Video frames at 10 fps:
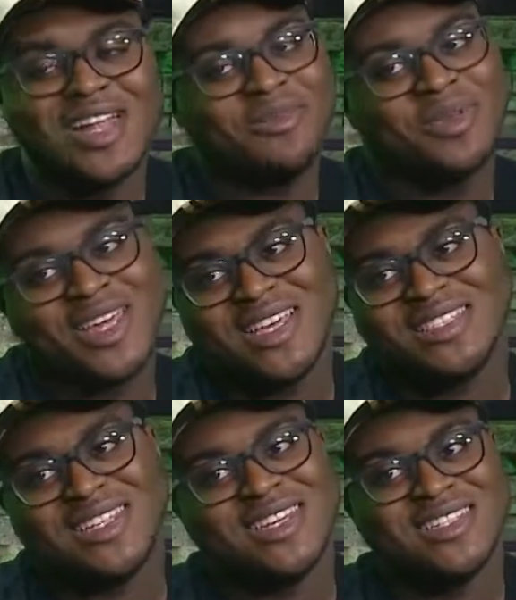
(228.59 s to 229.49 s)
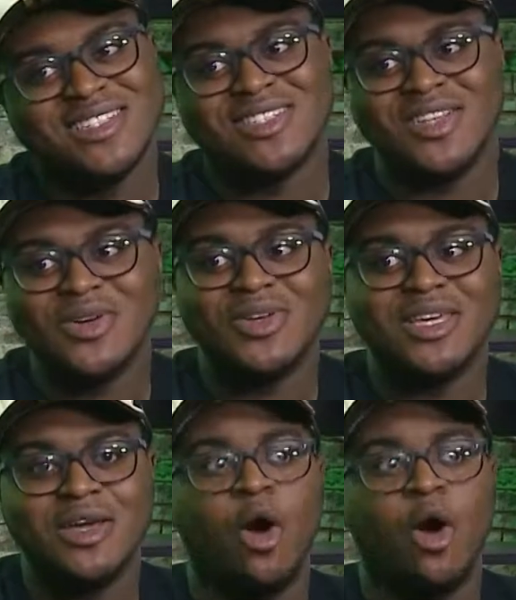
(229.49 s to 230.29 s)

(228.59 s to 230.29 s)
of players that just low key.